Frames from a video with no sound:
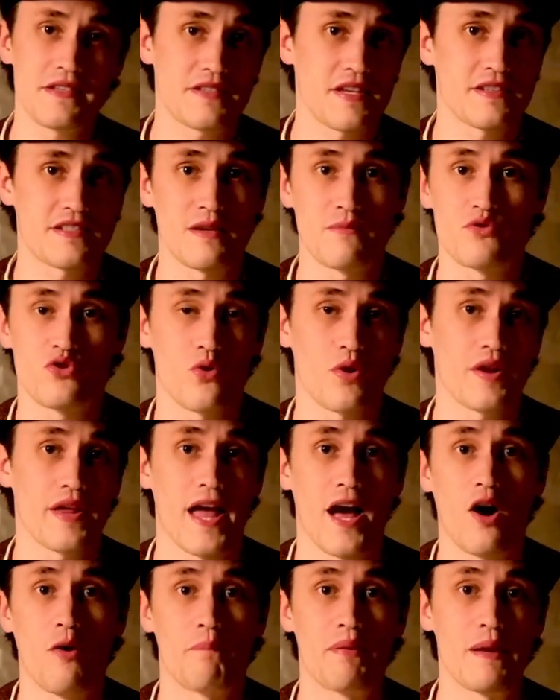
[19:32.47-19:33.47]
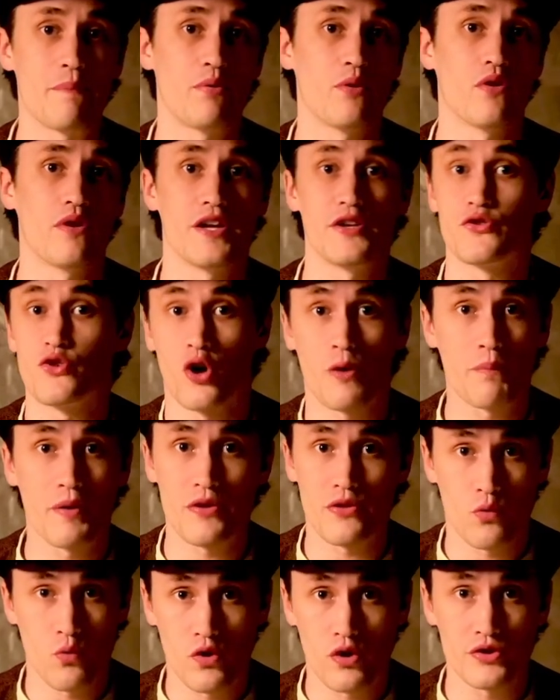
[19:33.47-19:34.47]
systems really help people
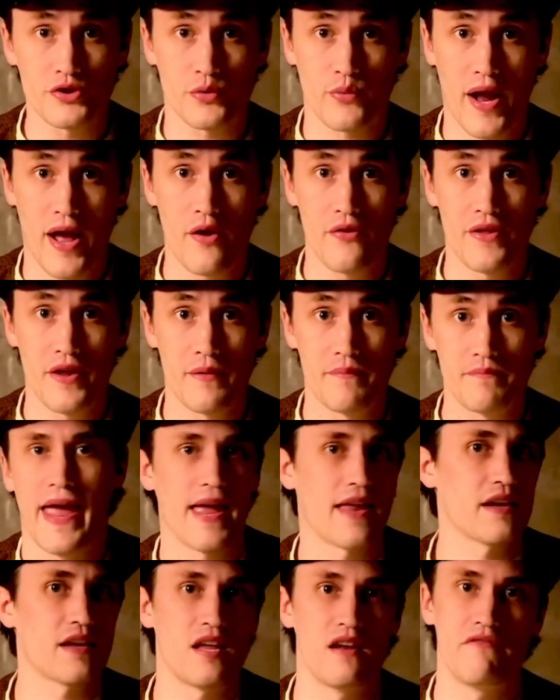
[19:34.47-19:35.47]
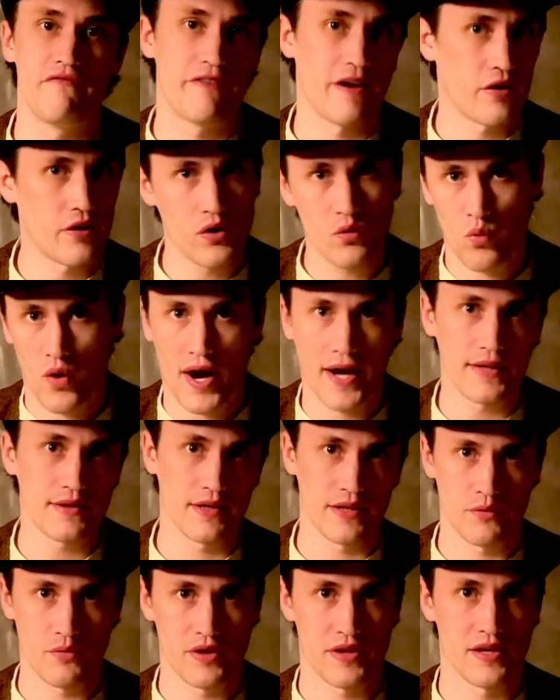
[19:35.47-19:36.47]
interpret the world around them and can vary
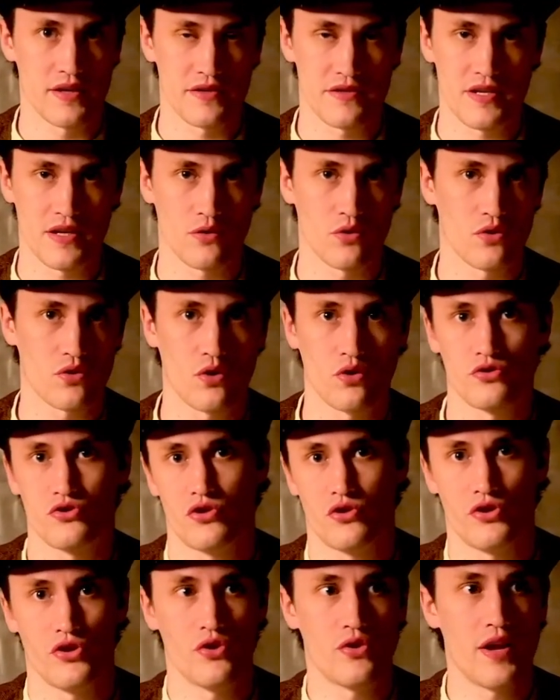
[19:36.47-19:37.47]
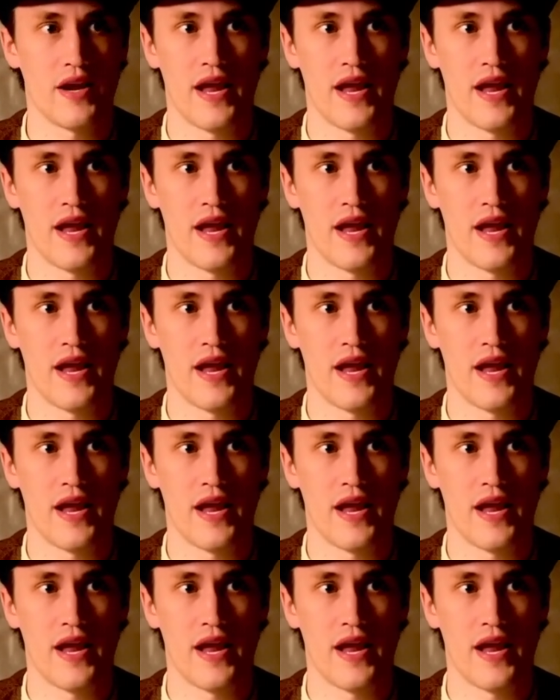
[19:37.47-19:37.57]
widely within a single culture. You can